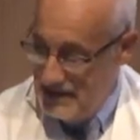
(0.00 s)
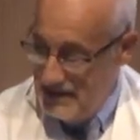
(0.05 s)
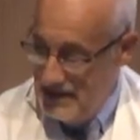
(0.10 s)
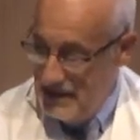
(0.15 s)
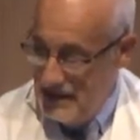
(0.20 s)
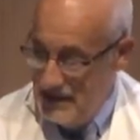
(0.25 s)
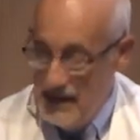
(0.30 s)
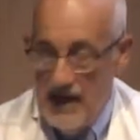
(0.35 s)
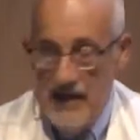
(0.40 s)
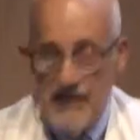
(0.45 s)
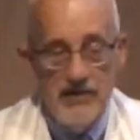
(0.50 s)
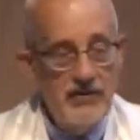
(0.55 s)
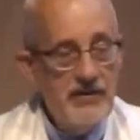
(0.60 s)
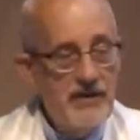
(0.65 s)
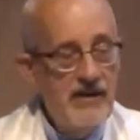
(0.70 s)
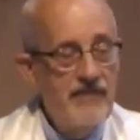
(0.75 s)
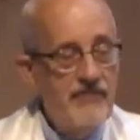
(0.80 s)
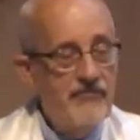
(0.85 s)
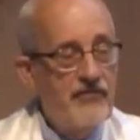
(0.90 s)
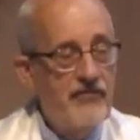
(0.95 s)
Not looking
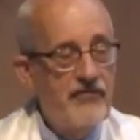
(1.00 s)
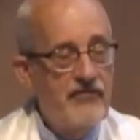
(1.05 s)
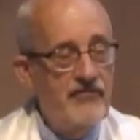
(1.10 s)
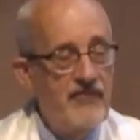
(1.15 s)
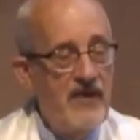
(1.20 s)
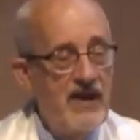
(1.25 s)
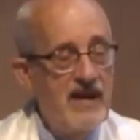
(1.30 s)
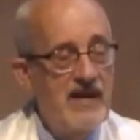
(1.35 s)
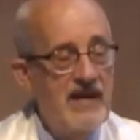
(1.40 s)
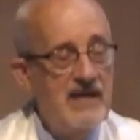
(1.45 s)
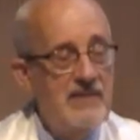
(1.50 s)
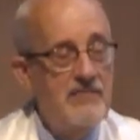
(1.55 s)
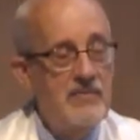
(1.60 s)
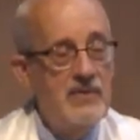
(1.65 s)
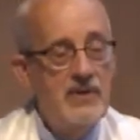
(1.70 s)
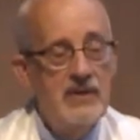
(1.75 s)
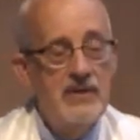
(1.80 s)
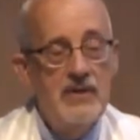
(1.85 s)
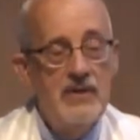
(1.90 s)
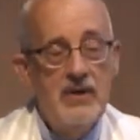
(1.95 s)
for fame
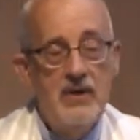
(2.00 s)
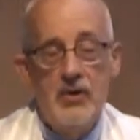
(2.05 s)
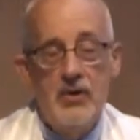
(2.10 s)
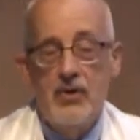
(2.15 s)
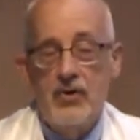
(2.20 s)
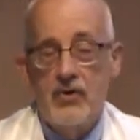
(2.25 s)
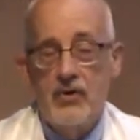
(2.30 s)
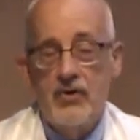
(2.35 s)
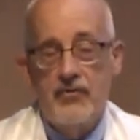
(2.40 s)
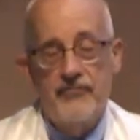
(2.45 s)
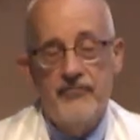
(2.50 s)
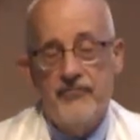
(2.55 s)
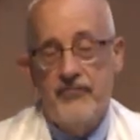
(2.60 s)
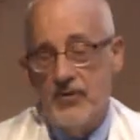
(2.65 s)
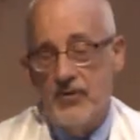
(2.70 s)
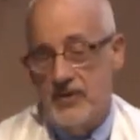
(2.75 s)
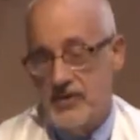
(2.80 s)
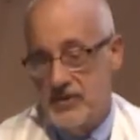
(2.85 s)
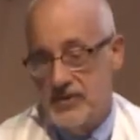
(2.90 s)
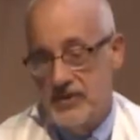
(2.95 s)
or
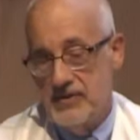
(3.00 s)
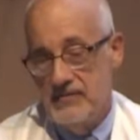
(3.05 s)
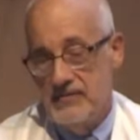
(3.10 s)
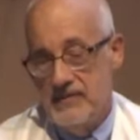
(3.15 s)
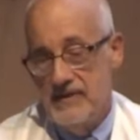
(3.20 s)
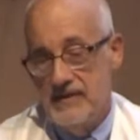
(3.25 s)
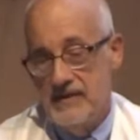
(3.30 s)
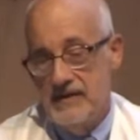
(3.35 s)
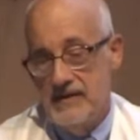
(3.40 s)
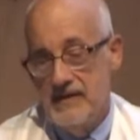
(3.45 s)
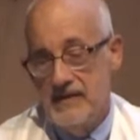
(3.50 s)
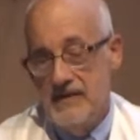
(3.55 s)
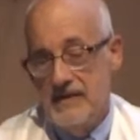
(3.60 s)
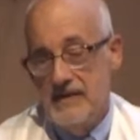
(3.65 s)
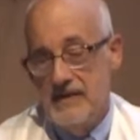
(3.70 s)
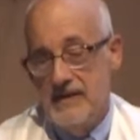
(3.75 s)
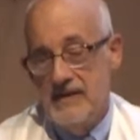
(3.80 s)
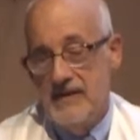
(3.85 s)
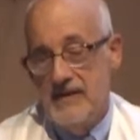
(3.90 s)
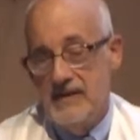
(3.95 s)
fortune
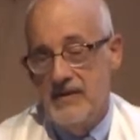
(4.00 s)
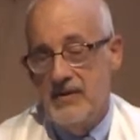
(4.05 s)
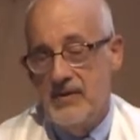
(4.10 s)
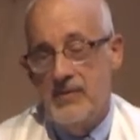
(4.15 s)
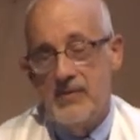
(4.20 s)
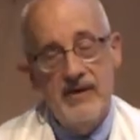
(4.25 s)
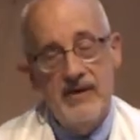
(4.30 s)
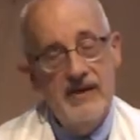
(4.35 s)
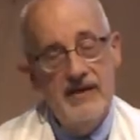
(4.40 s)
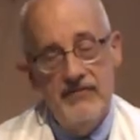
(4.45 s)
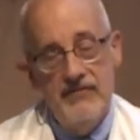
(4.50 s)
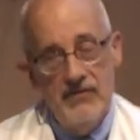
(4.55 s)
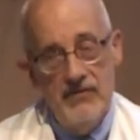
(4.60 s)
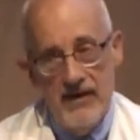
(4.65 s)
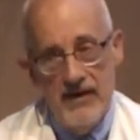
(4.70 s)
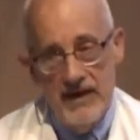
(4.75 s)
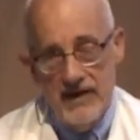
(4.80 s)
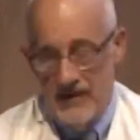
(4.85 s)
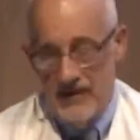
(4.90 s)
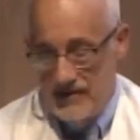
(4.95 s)
or even
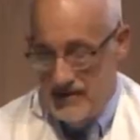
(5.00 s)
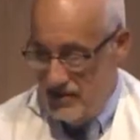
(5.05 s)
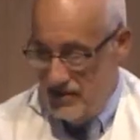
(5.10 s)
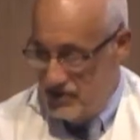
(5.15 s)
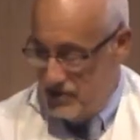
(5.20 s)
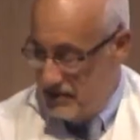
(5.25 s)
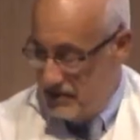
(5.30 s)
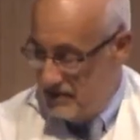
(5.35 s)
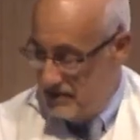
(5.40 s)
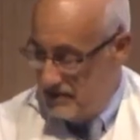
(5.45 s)
recognition.